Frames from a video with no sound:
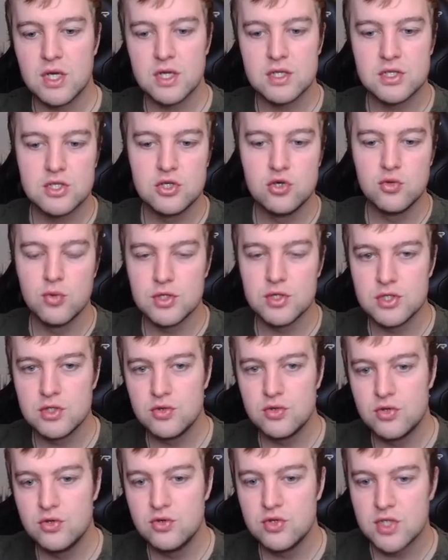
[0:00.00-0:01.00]

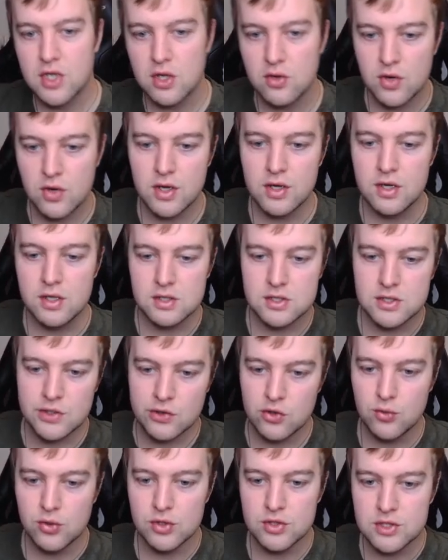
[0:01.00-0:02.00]
0.02 sell rate,
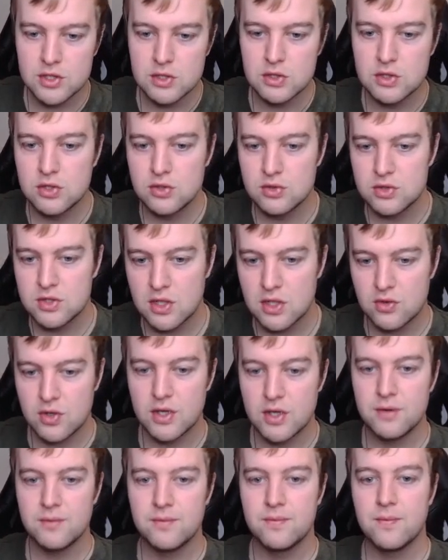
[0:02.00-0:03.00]
0.02 sell
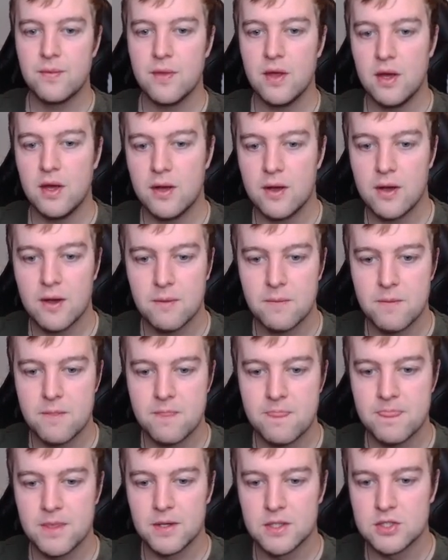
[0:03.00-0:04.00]
rate.
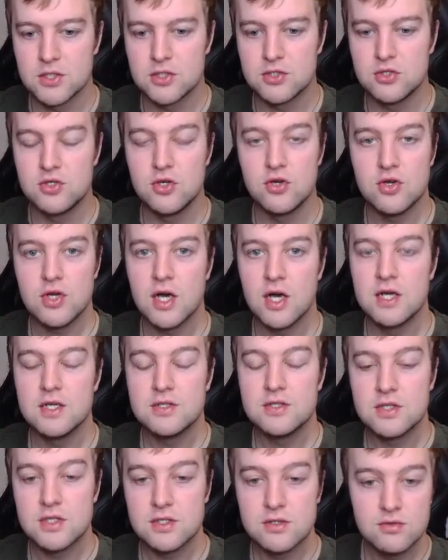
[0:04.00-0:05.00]
Just to show you guys
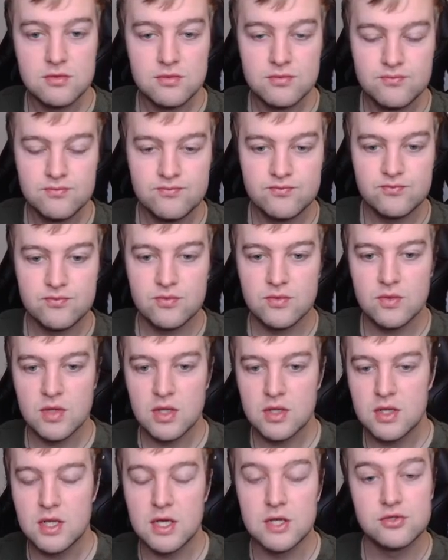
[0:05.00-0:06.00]
that
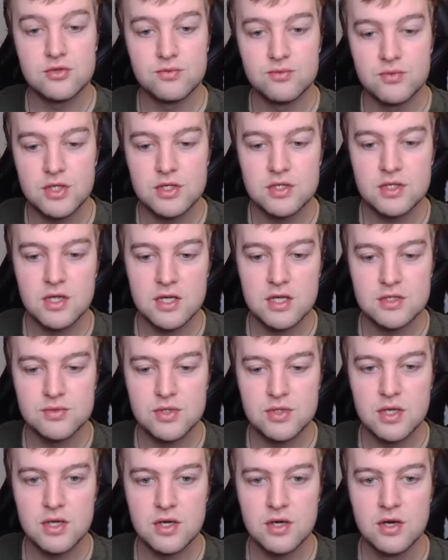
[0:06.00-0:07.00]
there's some decent items
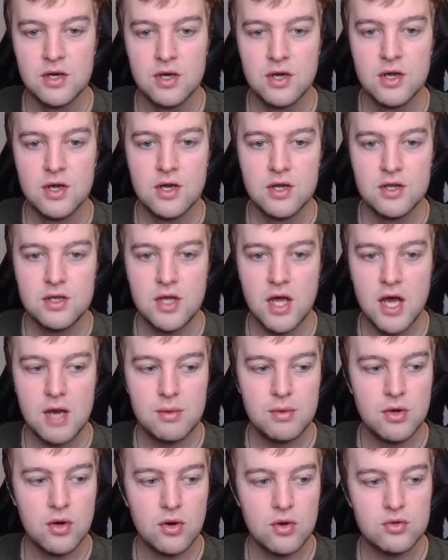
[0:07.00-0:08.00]
in there. The
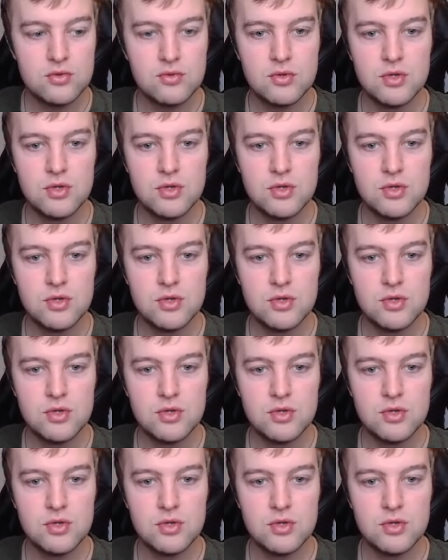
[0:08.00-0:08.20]
Ebonhold